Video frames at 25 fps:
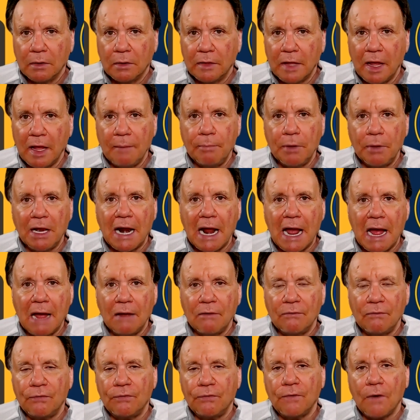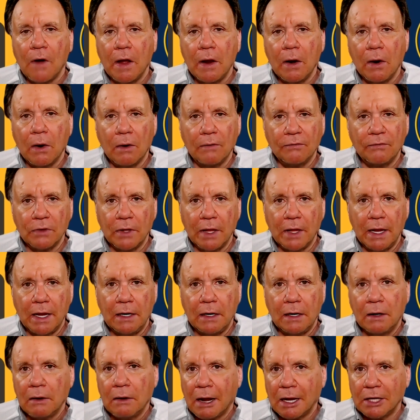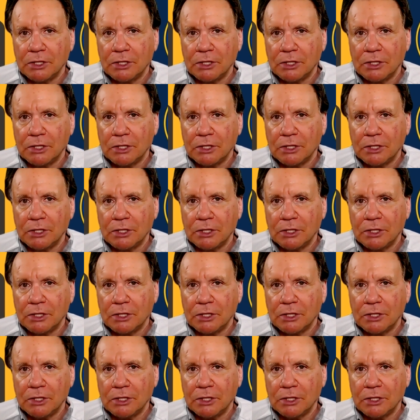they've been on fire of late.